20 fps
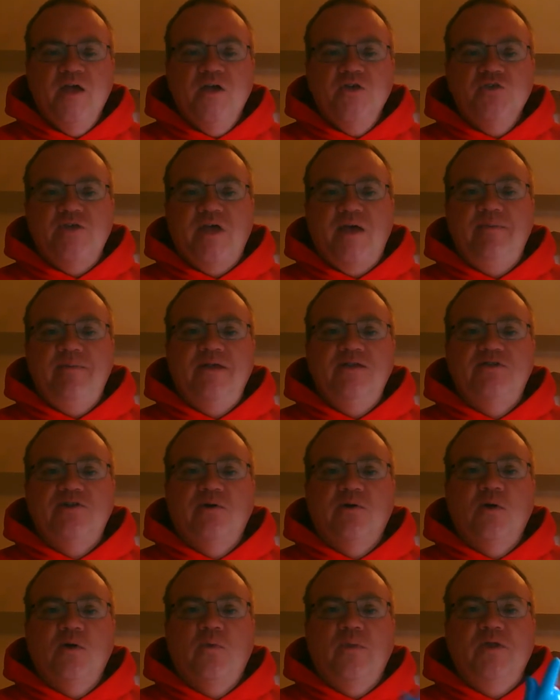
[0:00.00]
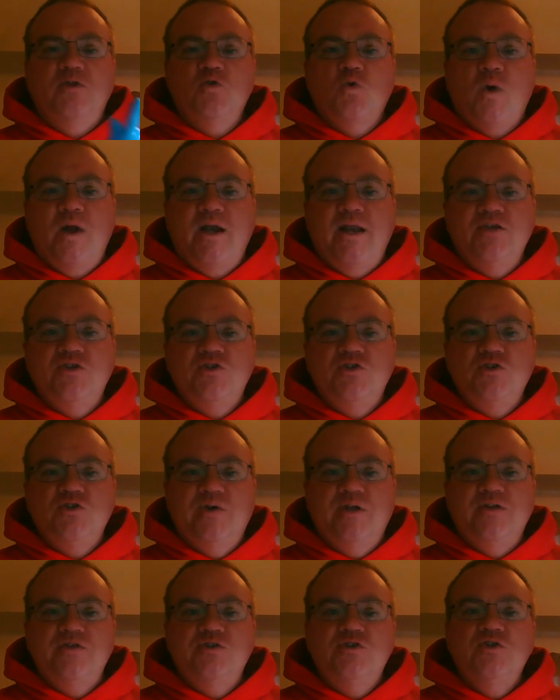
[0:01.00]
So that means there are only 20
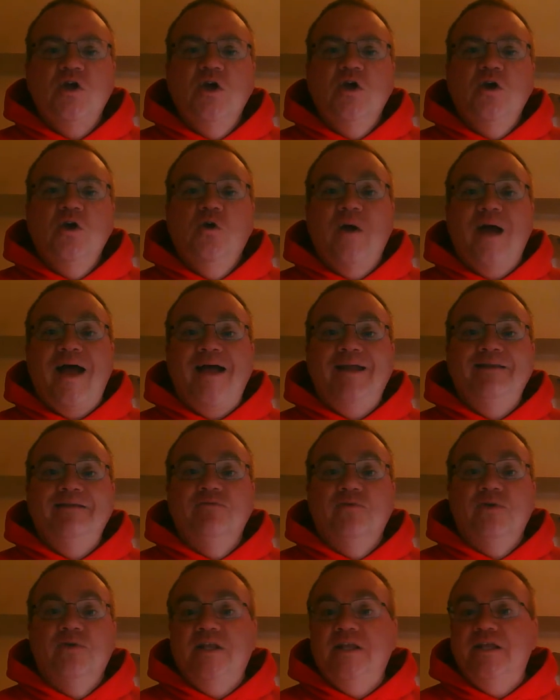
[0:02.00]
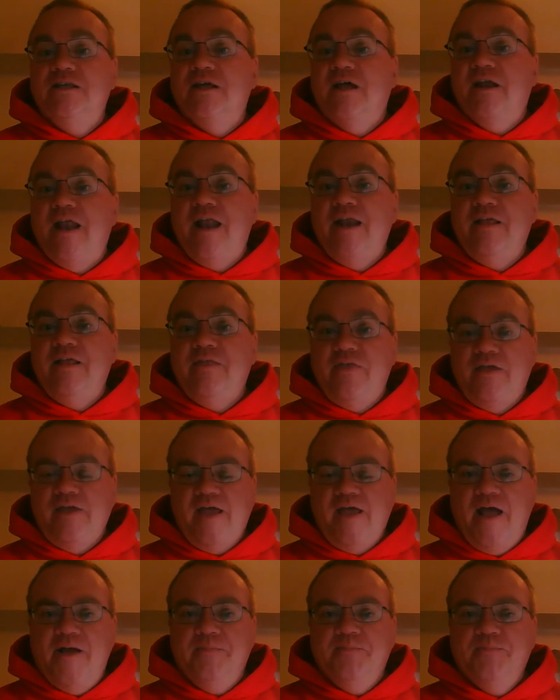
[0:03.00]
students who hadn't really done anything
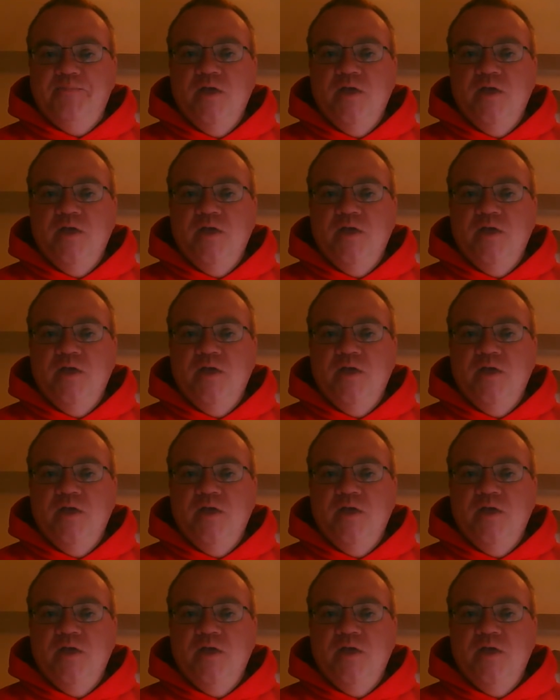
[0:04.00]
yet.